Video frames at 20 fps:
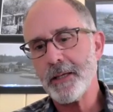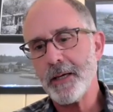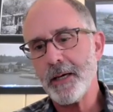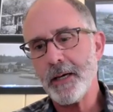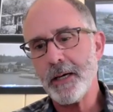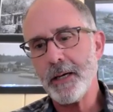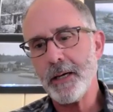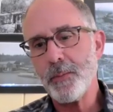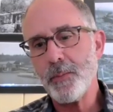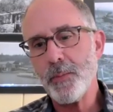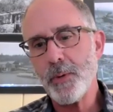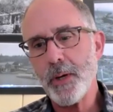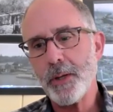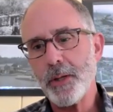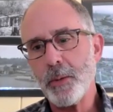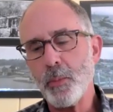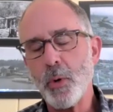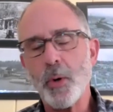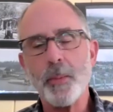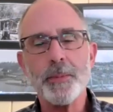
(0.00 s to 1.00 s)

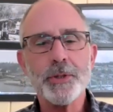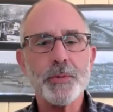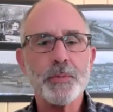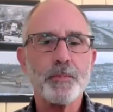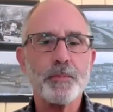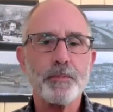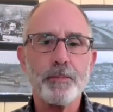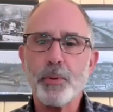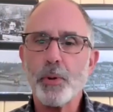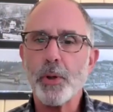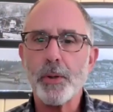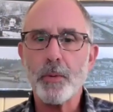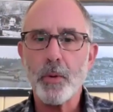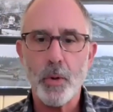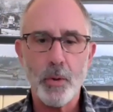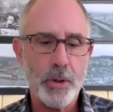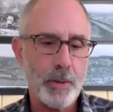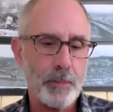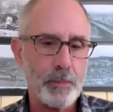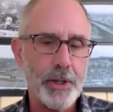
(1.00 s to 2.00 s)
the moments
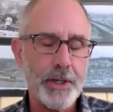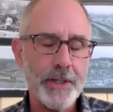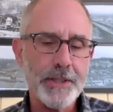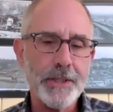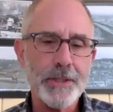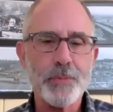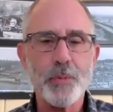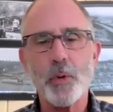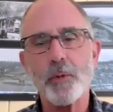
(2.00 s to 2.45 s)
or the places